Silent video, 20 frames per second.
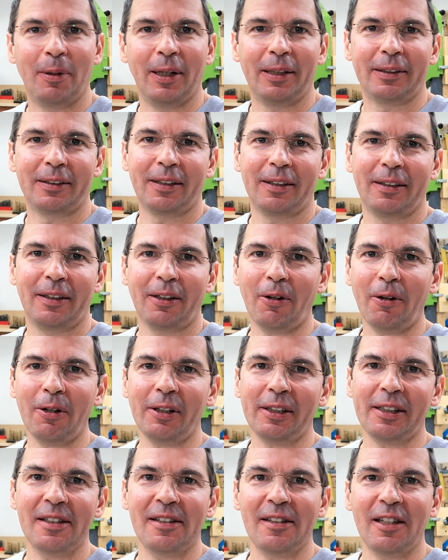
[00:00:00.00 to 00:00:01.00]
but the
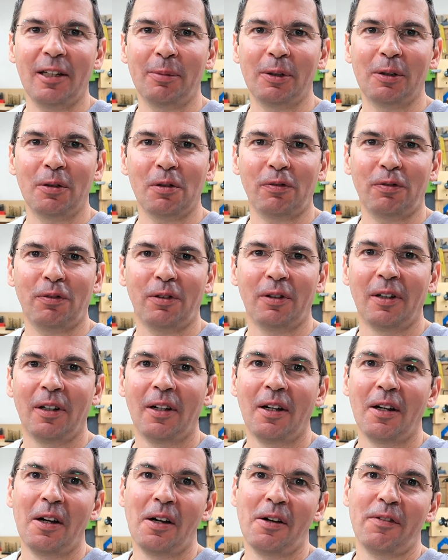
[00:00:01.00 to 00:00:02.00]
coil can still be useful
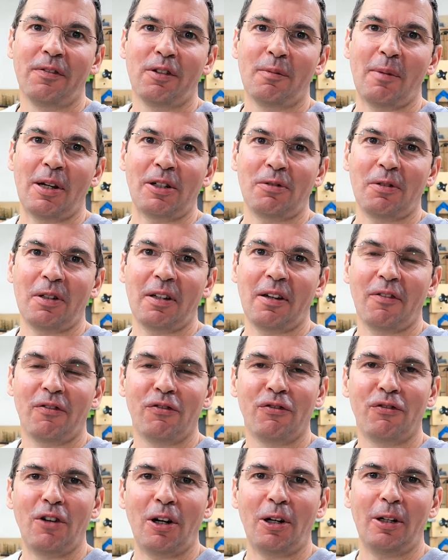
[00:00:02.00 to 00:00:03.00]
for measuring
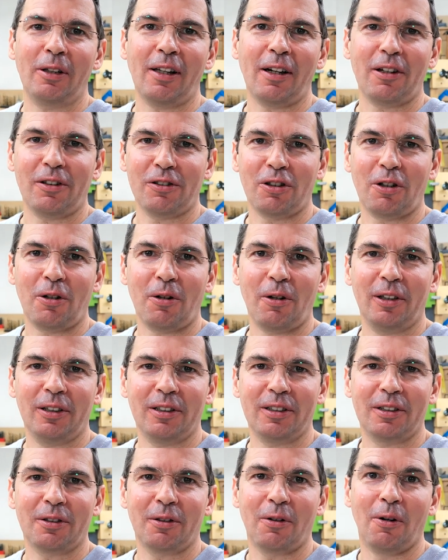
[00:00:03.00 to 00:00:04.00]
very large
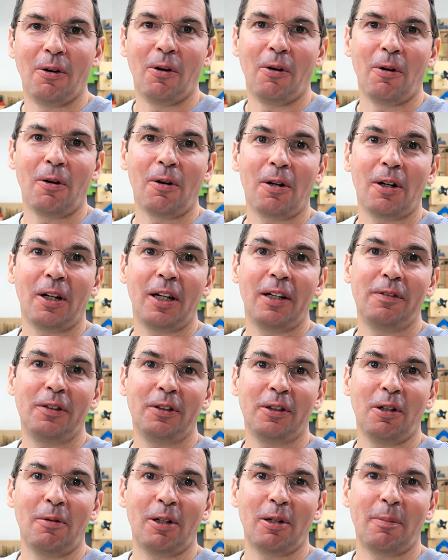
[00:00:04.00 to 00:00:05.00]
currents or if
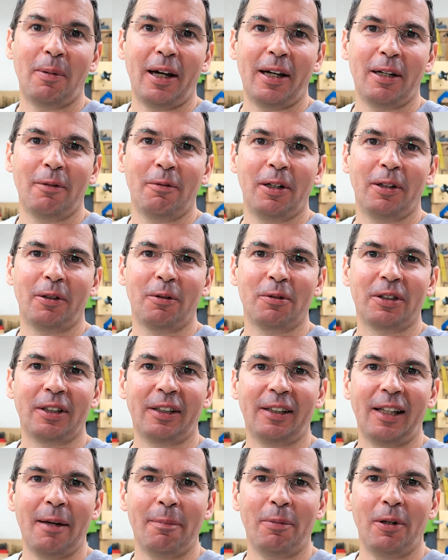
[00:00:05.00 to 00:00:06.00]
you don't want to buy one of those
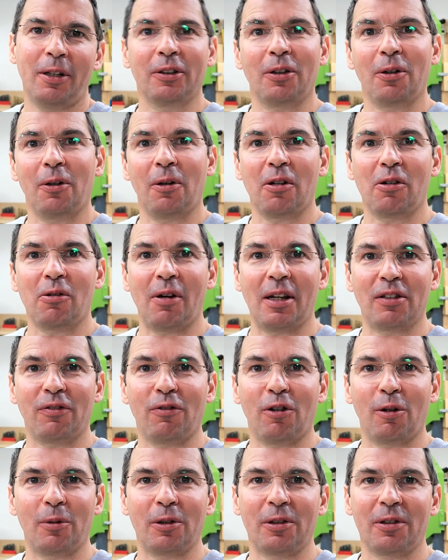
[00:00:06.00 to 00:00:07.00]
clamp-on current
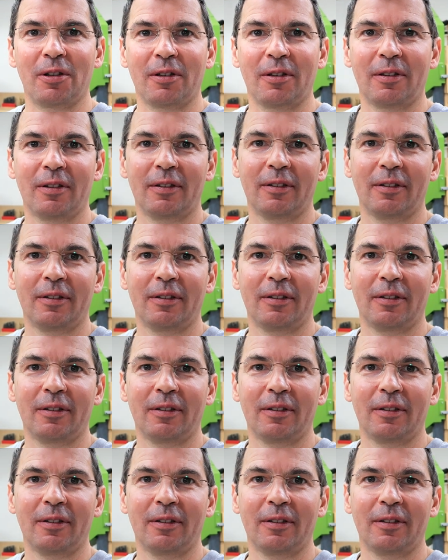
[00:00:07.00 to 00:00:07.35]
transformers.